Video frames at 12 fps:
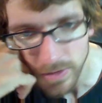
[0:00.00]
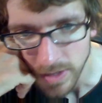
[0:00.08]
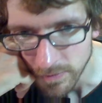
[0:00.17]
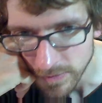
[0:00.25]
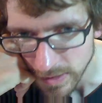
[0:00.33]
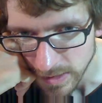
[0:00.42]

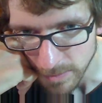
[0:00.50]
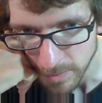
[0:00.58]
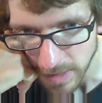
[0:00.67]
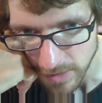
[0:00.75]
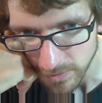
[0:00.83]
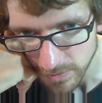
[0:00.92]
love to get the
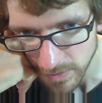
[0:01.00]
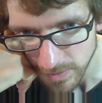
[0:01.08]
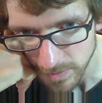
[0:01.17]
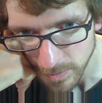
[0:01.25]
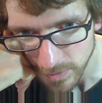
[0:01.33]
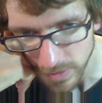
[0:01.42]
Master
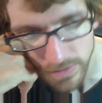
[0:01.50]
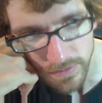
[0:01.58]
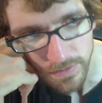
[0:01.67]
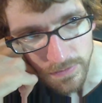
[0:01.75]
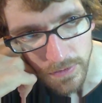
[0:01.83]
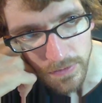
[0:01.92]
System or
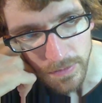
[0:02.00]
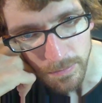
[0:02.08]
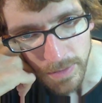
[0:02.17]
Genesis version,